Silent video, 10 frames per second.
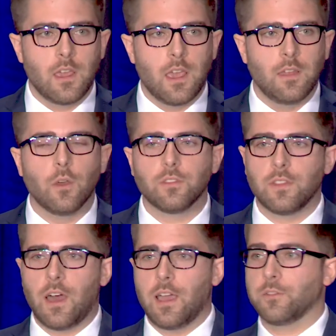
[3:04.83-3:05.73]
And those in
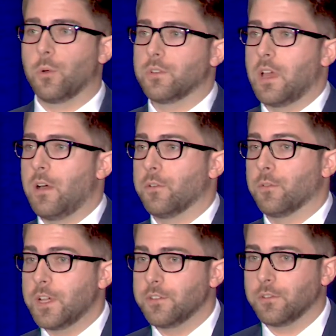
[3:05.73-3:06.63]
the highest quartile for
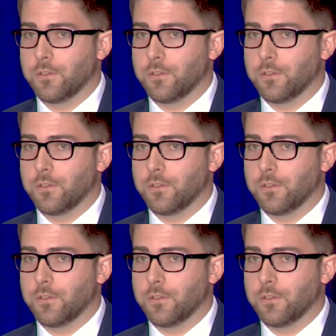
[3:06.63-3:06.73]
racial